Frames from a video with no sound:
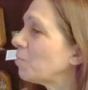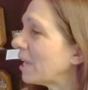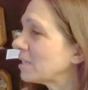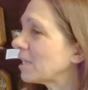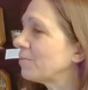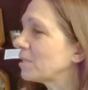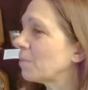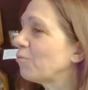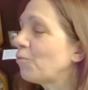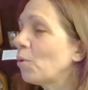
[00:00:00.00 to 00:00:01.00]
past lives
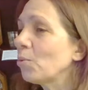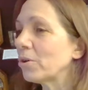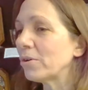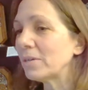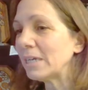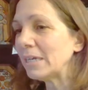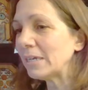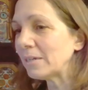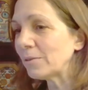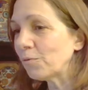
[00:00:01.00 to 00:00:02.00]
come forward
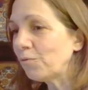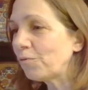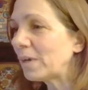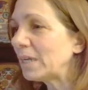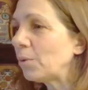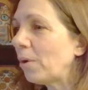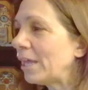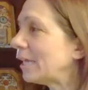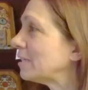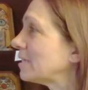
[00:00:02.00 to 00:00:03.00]
in funny
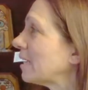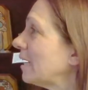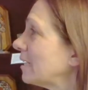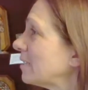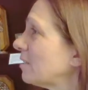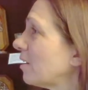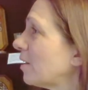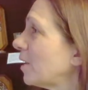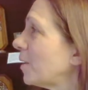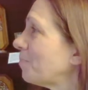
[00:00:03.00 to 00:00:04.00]
ways. And
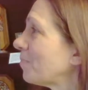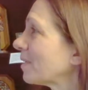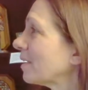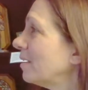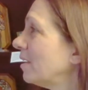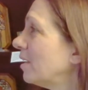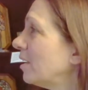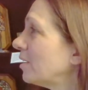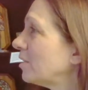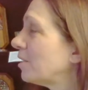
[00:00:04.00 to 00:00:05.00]
um,
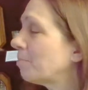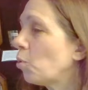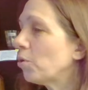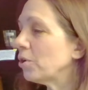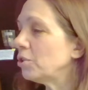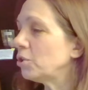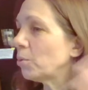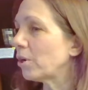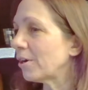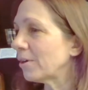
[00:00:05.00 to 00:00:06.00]
the more
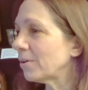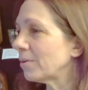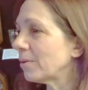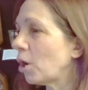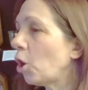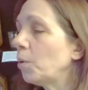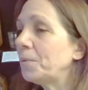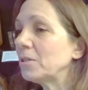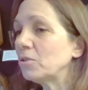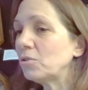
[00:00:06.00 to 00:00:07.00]
you are
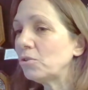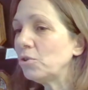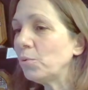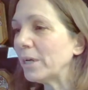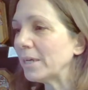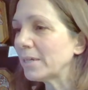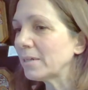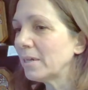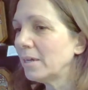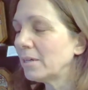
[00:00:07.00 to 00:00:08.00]
open to it,
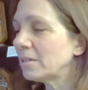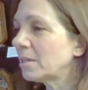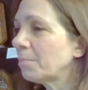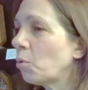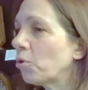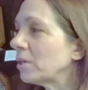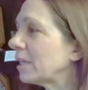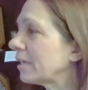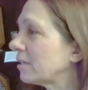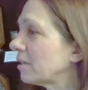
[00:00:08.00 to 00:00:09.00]
the more
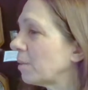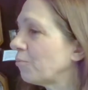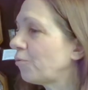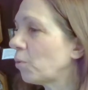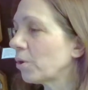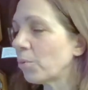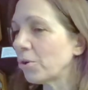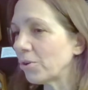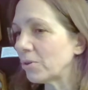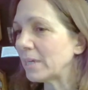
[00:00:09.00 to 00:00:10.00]
they can come
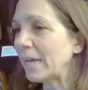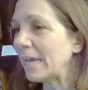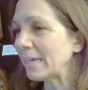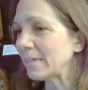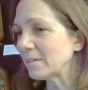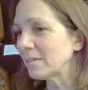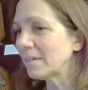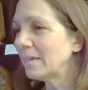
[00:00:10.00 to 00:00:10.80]
forward and